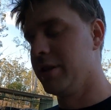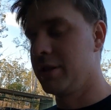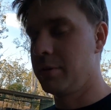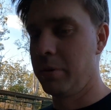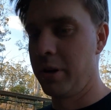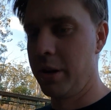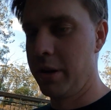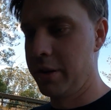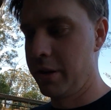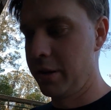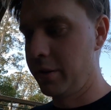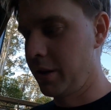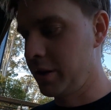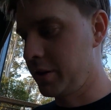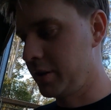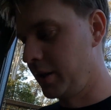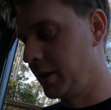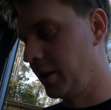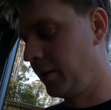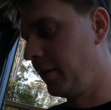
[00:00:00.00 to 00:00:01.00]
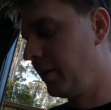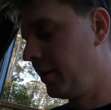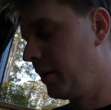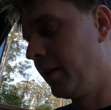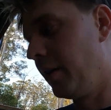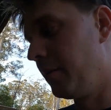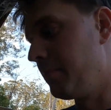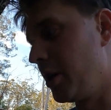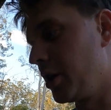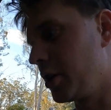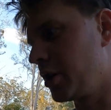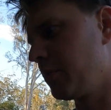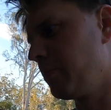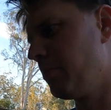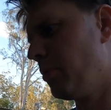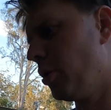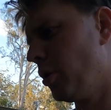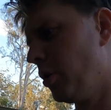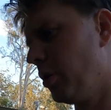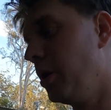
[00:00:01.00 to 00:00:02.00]
this brand. They're actually a much
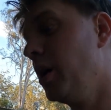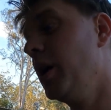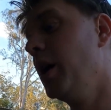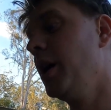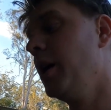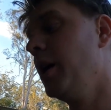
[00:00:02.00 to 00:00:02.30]
more